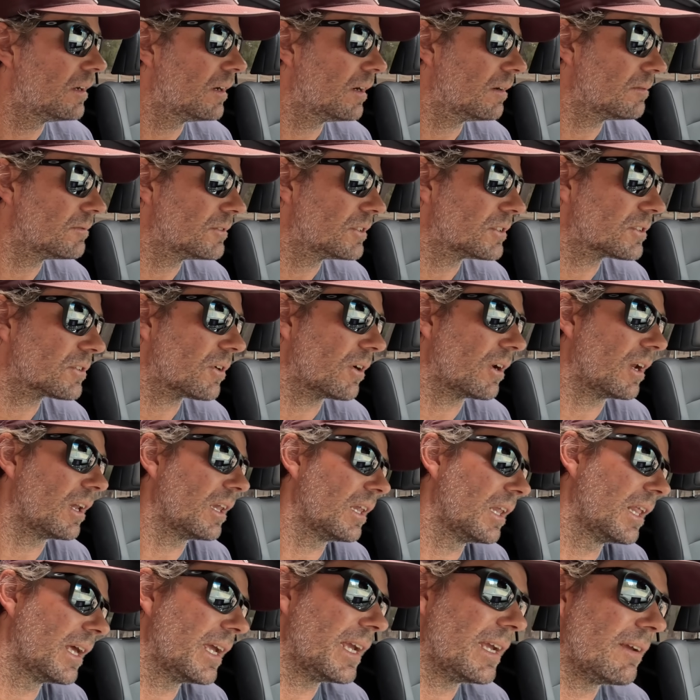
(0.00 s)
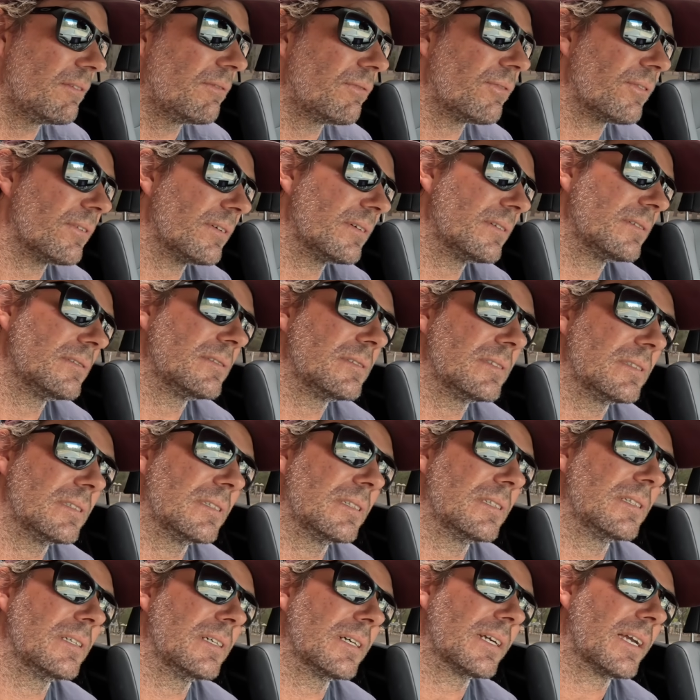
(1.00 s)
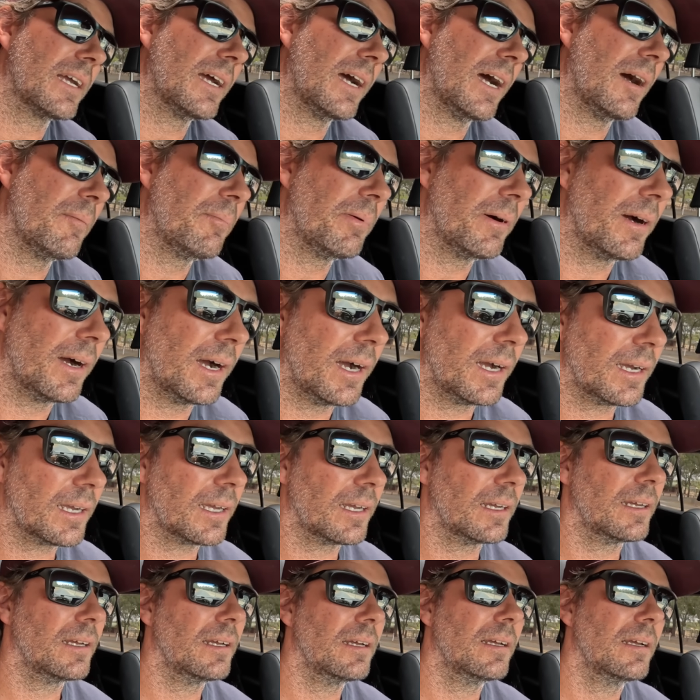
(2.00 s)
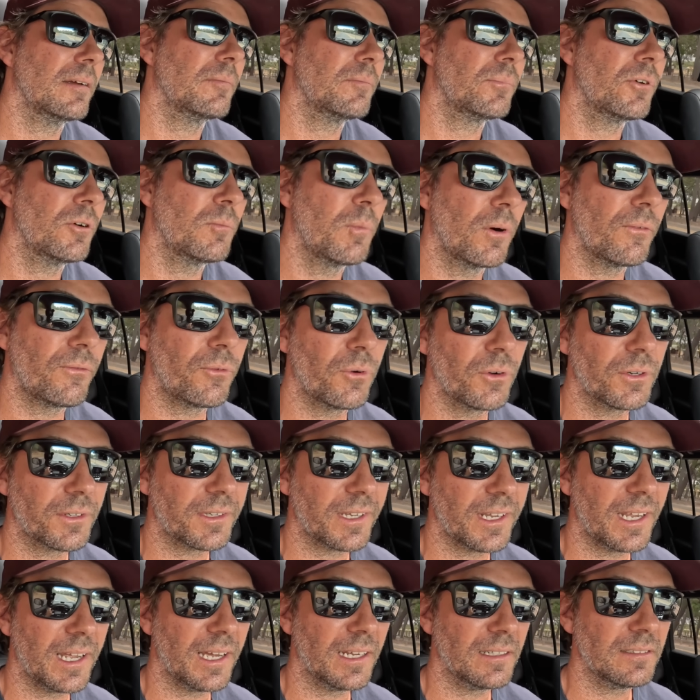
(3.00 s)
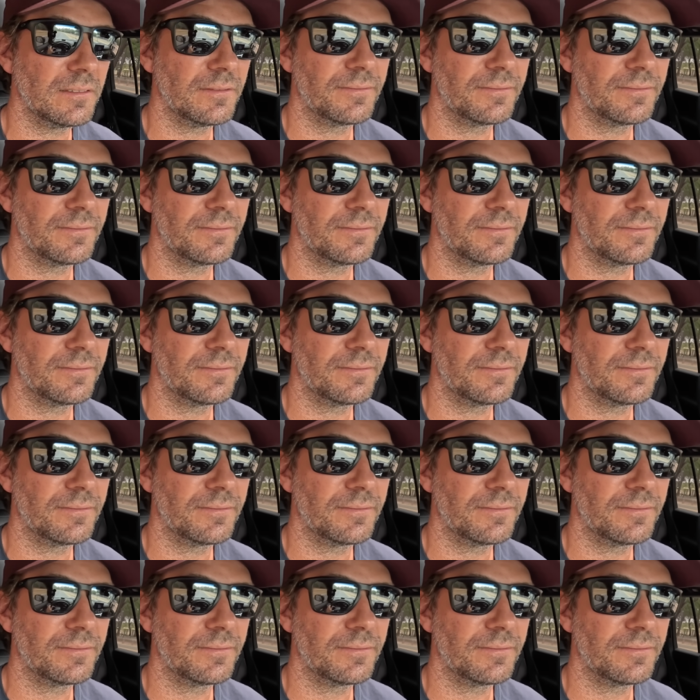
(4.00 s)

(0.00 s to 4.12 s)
I'm just going to leave a car park and put my foot down,